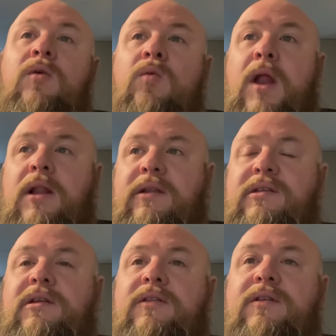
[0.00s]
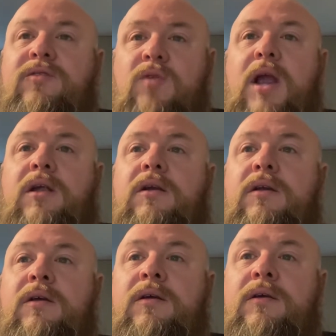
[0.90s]
when I listen to this
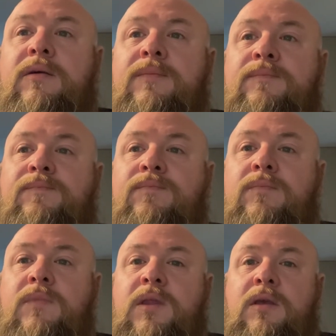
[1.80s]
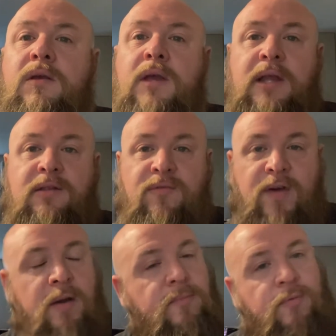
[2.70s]
record, it's
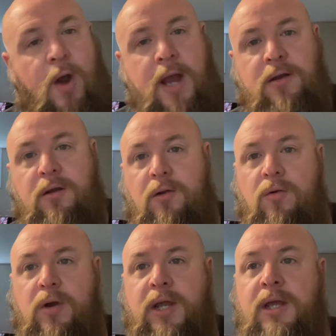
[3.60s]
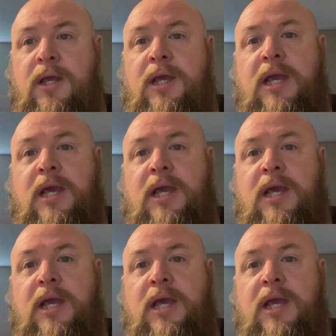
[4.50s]
very Pride and Glory.